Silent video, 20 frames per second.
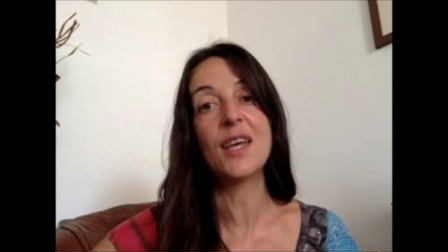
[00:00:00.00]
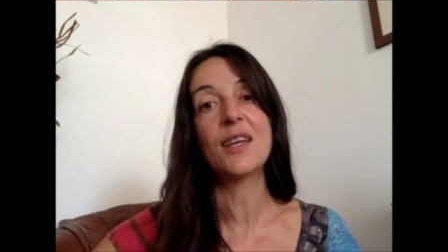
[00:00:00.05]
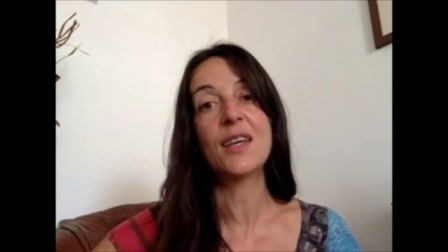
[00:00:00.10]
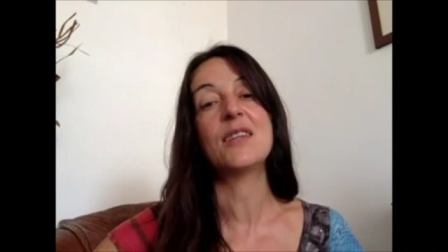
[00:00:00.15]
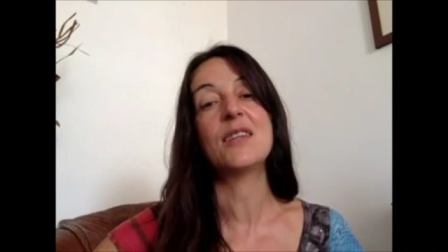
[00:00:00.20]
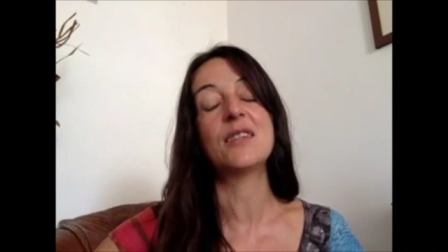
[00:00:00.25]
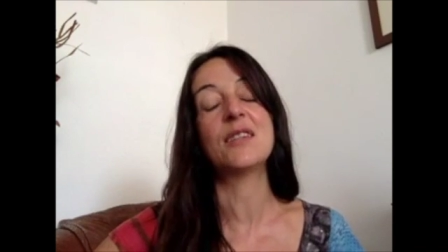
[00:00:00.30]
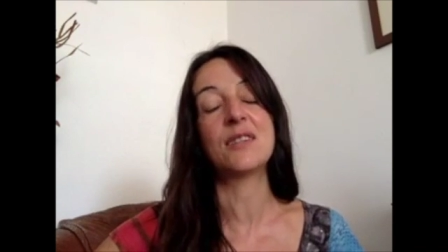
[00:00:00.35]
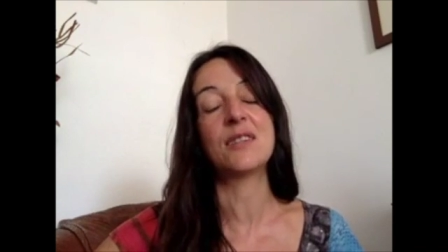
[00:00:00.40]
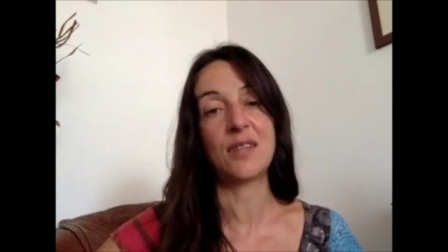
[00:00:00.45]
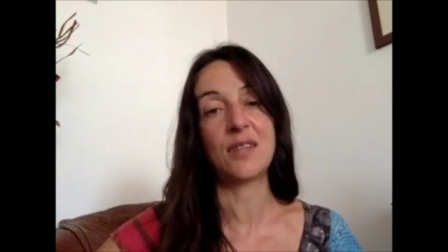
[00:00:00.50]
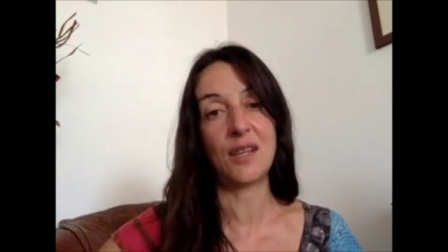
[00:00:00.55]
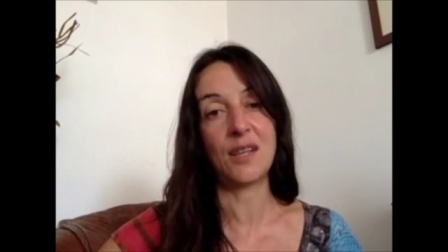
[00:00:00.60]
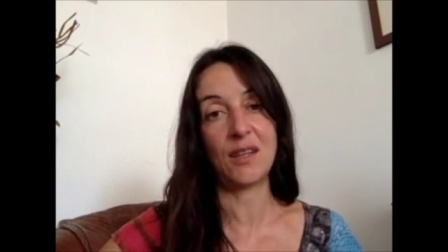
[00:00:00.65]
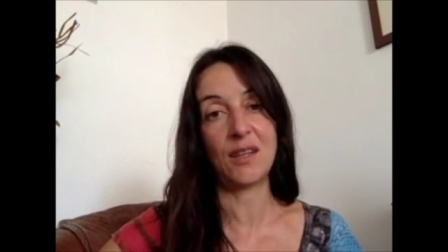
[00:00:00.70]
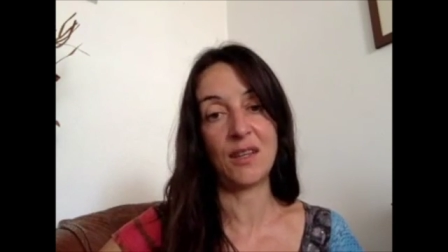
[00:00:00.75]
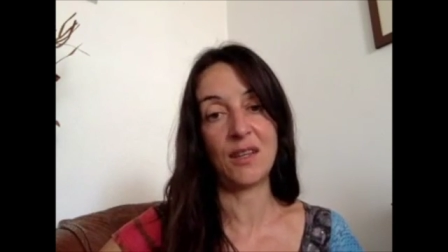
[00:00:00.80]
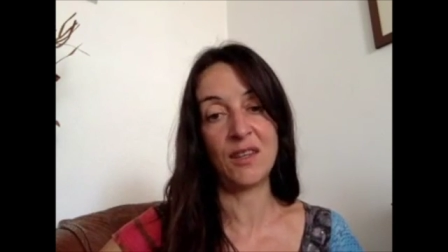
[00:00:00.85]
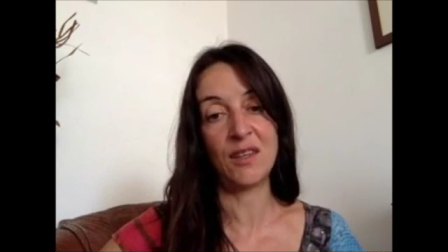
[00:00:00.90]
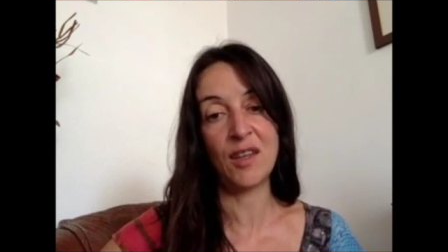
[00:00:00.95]
is
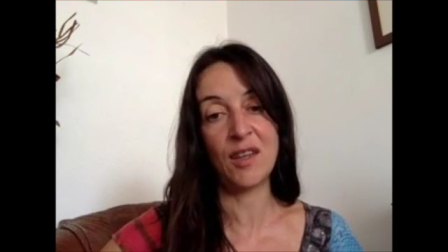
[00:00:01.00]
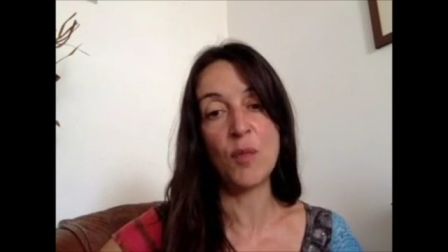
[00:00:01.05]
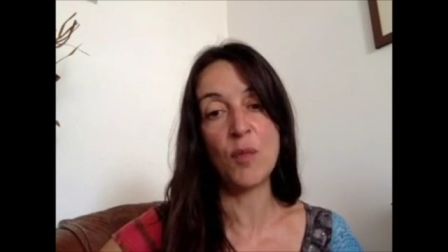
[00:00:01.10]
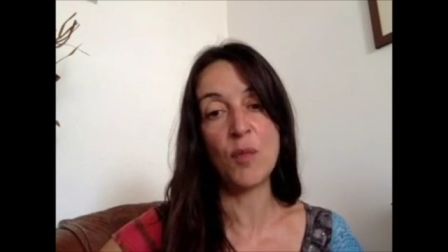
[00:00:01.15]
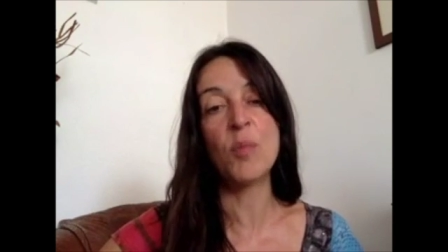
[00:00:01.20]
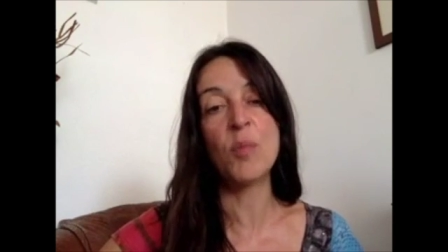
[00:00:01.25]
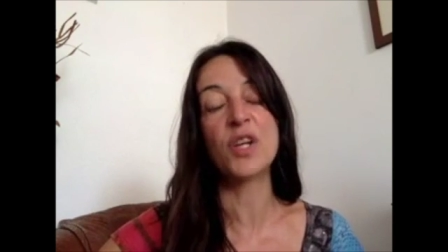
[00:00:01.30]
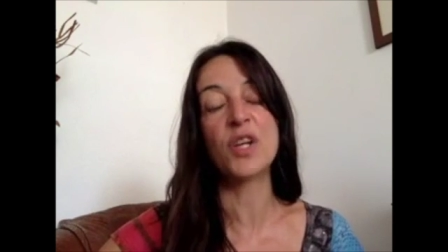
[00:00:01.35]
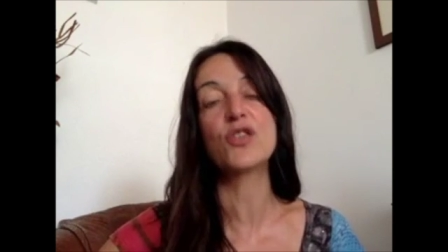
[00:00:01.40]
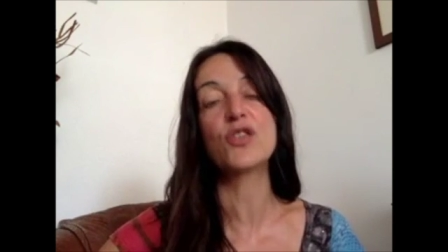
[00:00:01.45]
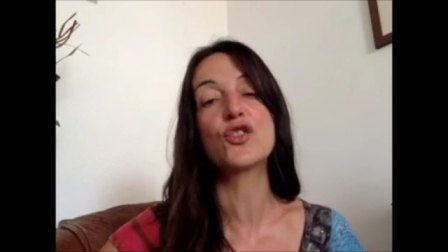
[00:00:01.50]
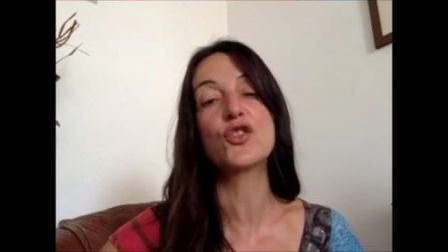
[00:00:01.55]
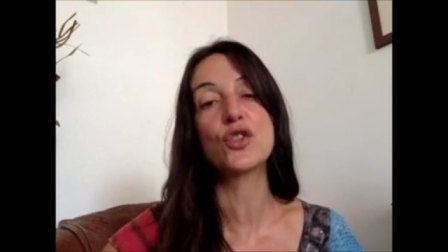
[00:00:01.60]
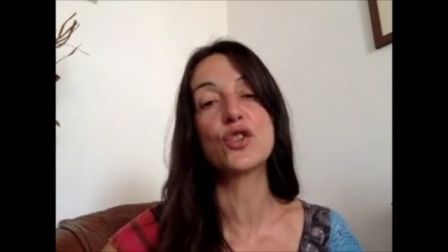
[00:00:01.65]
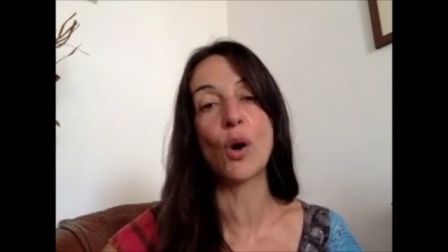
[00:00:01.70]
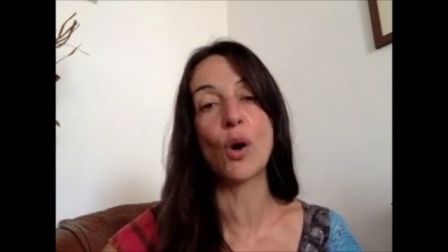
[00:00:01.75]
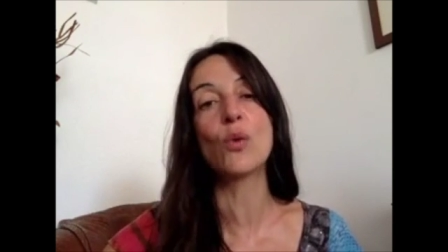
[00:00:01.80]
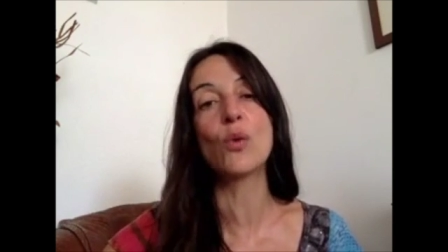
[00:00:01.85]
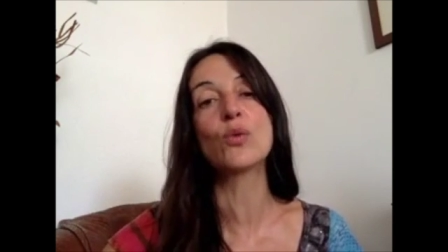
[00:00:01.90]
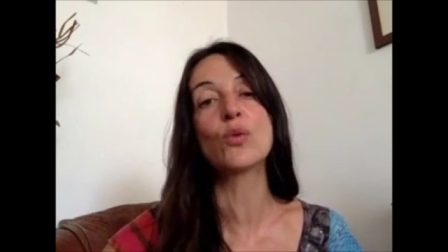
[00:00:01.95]
a number
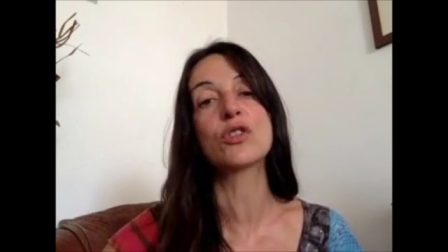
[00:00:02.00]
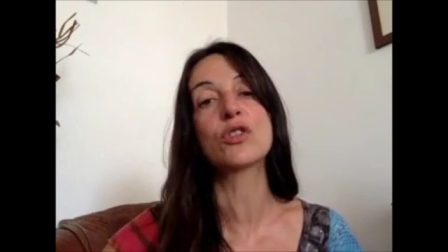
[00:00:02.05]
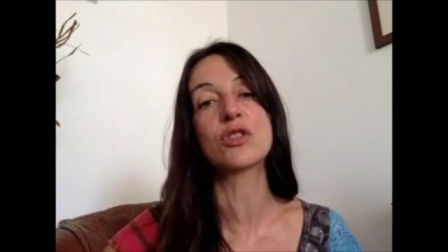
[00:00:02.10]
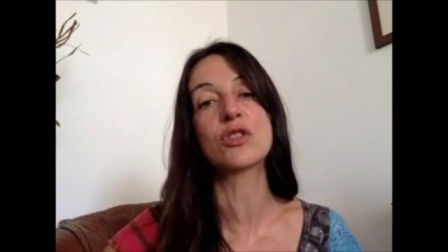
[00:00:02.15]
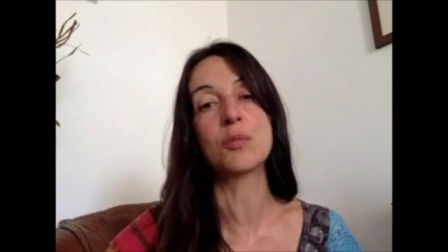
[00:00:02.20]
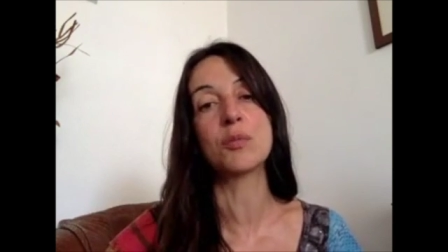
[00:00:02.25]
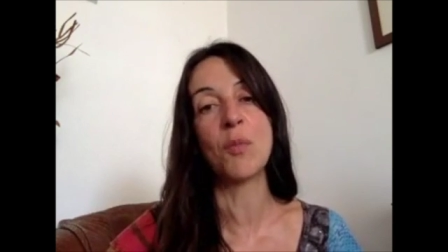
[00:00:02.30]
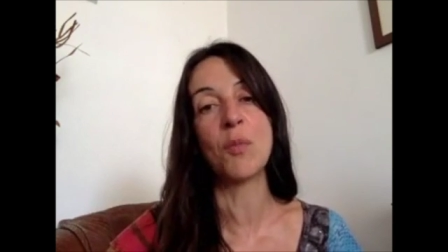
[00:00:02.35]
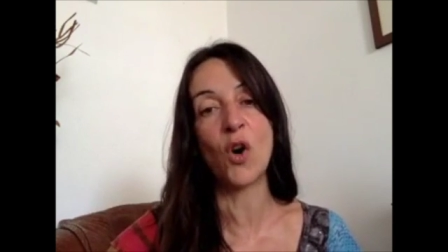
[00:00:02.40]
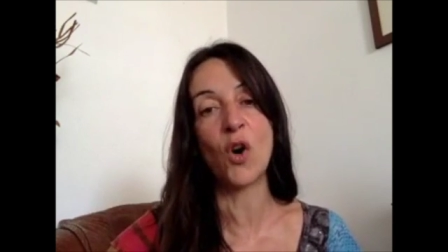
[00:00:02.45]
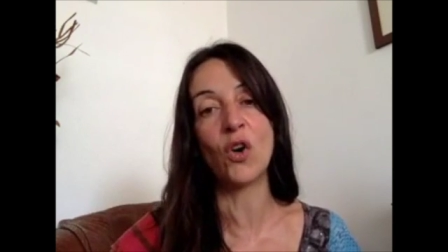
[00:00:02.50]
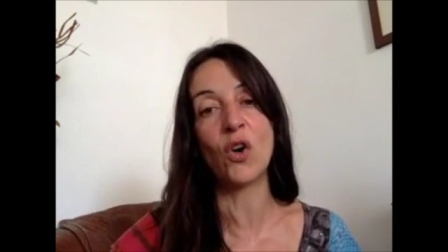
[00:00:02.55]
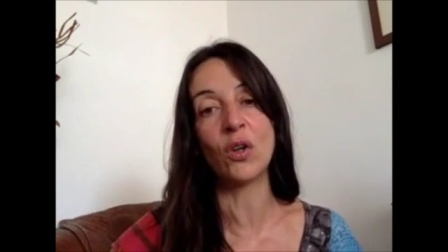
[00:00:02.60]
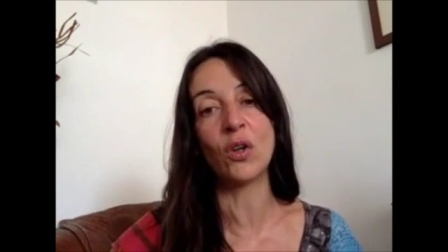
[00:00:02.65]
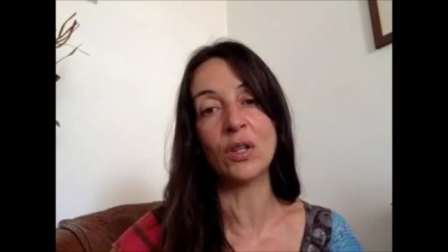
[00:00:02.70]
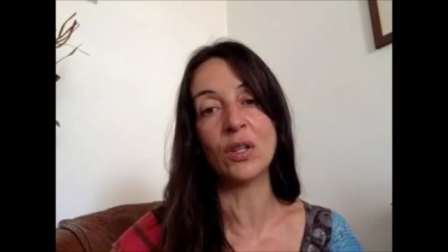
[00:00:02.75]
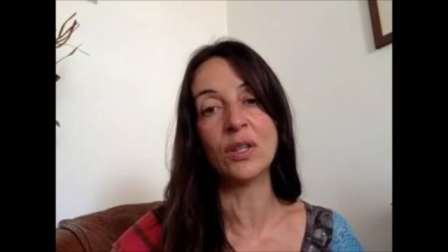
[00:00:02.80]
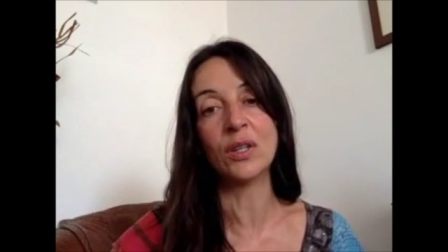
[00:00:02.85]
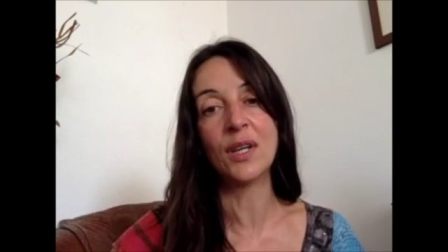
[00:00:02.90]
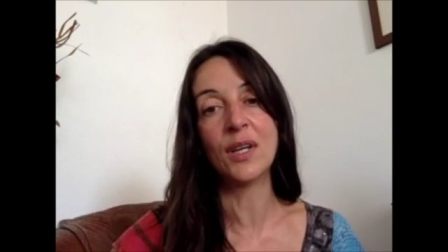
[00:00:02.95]
so
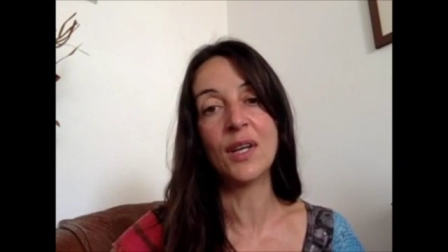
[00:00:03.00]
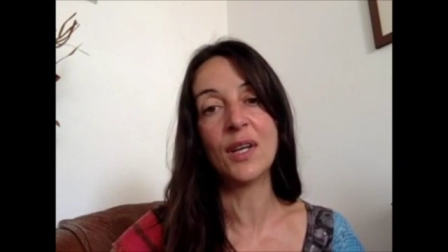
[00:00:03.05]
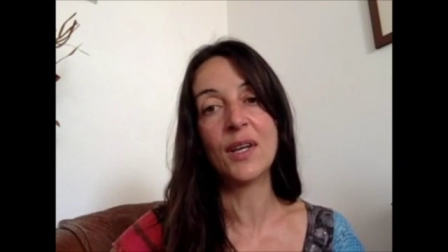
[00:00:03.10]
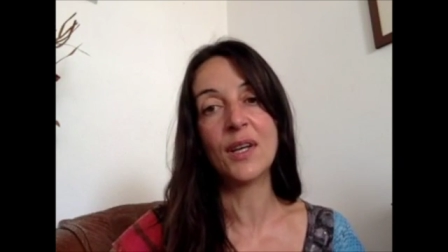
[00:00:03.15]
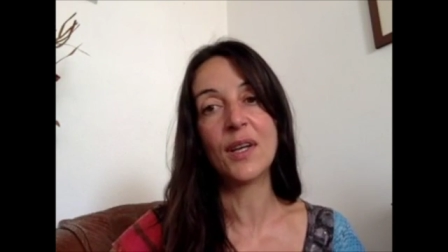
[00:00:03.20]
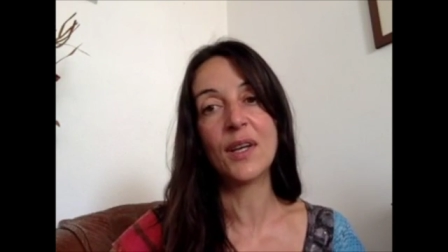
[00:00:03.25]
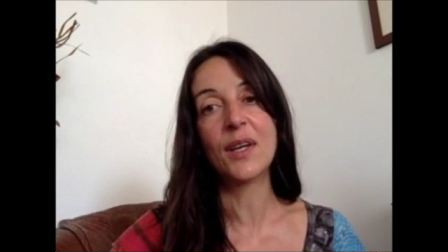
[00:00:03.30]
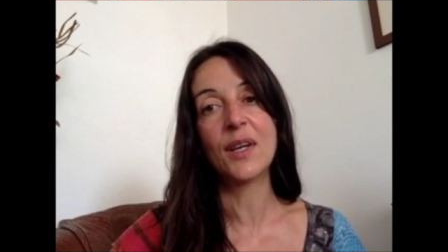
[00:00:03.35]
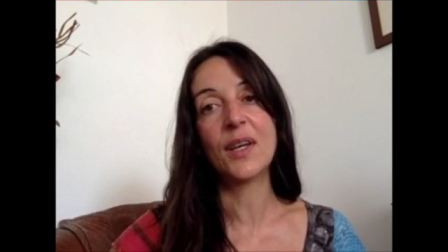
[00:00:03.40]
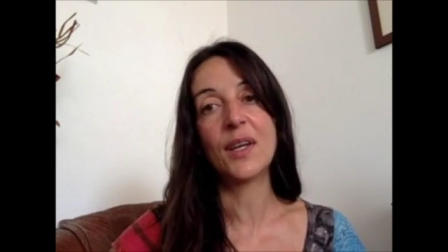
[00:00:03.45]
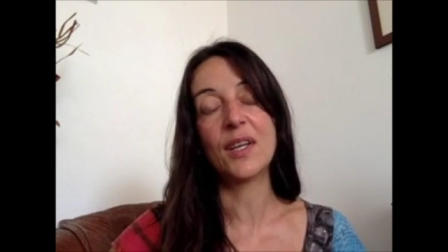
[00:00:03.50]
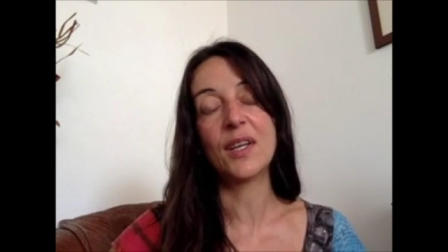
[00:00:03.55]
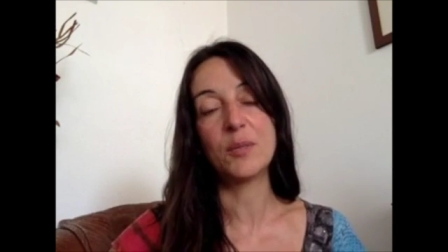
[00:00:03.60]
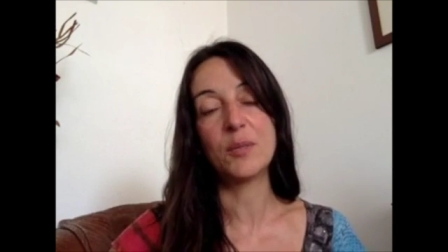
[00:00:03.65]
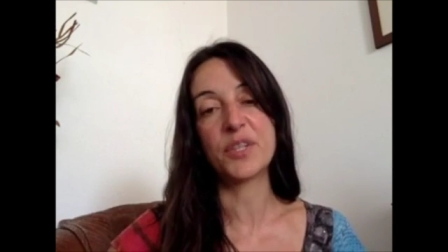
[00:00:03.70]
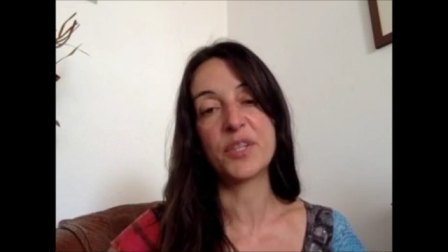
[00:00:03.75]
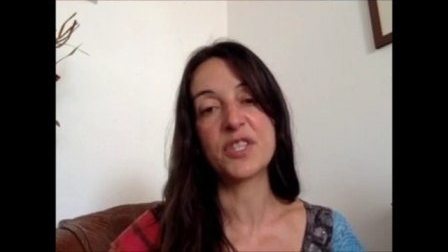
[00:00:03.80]
small in